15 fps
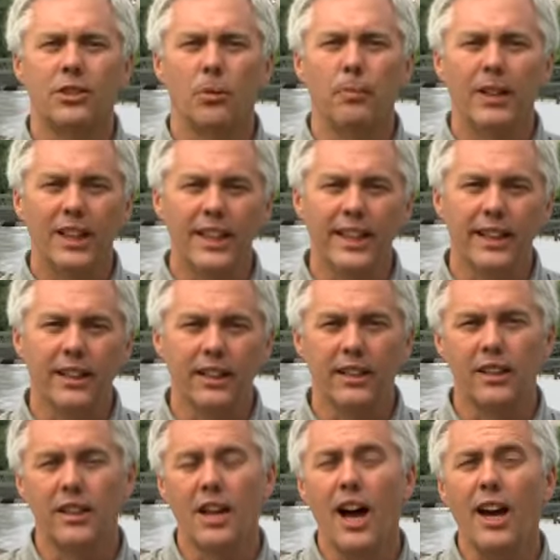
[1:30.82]
Melink
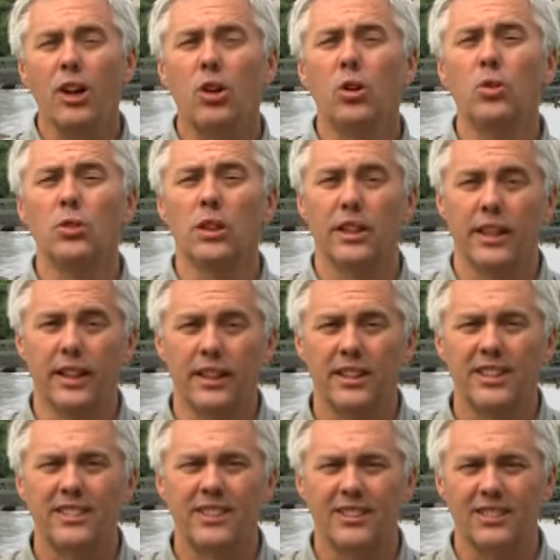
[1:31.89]
not only
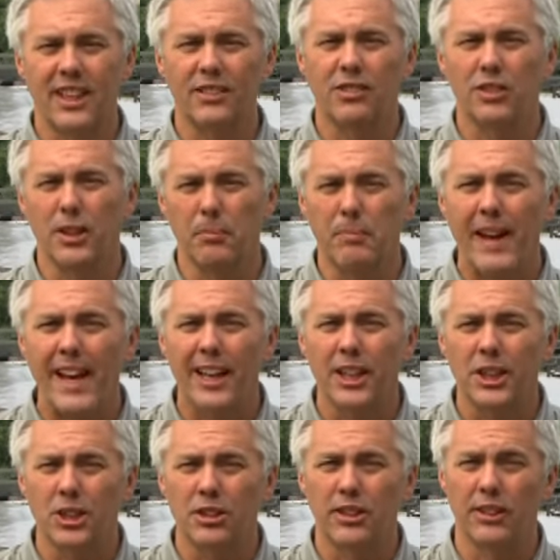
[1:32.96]
successfully
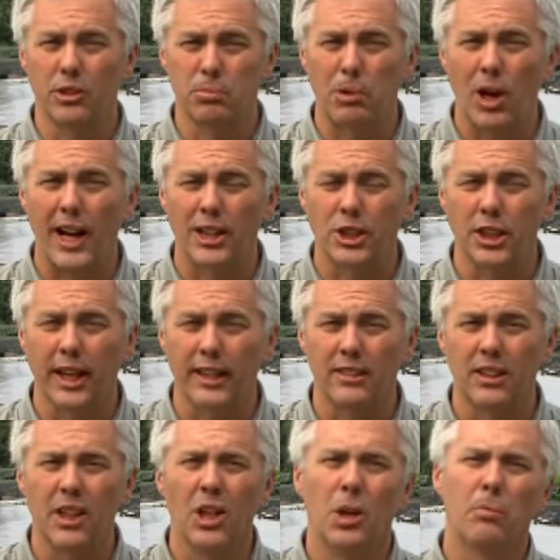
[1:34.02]
managed this project,
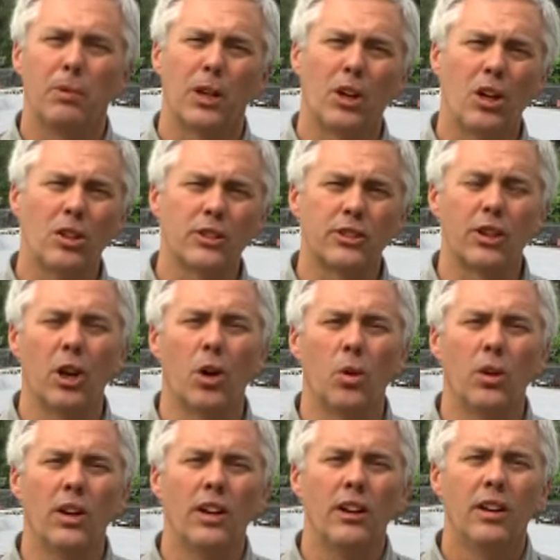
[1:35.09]
but also
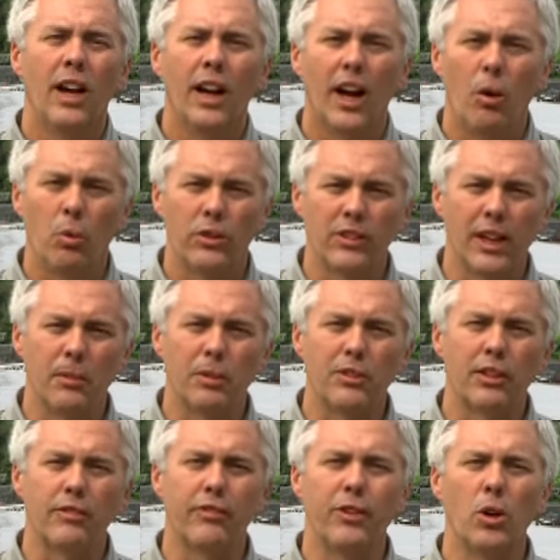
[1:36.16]
was able
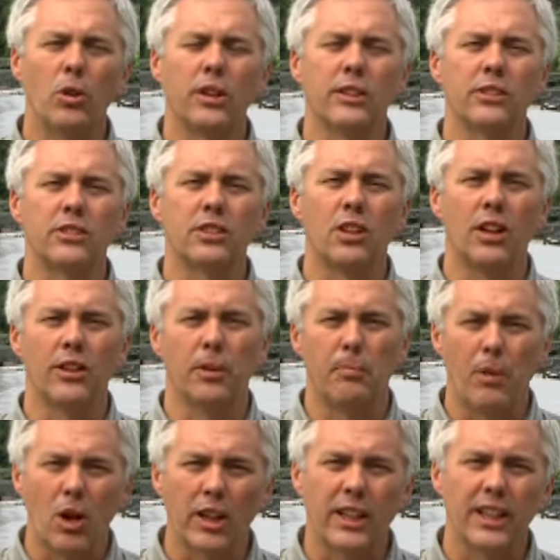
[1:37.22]
to focus on the
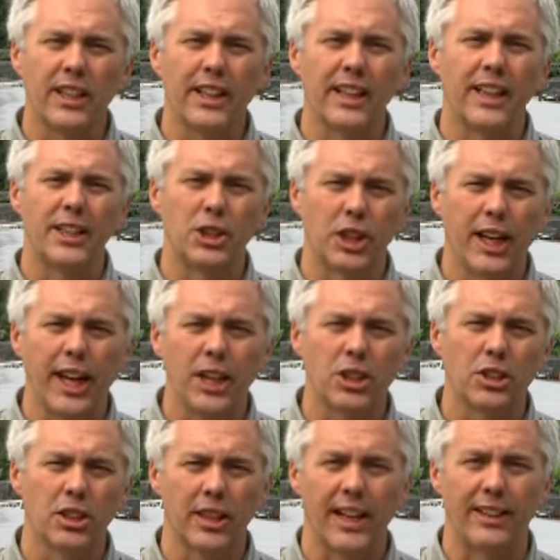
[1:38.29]
marketing and
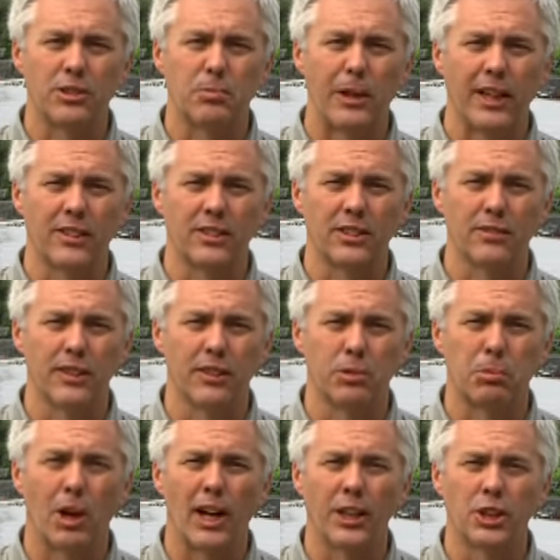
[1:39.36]
educational aspects of this
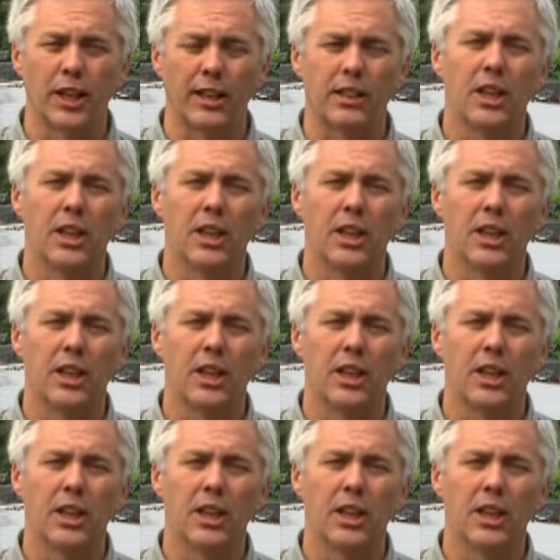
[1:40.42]
project,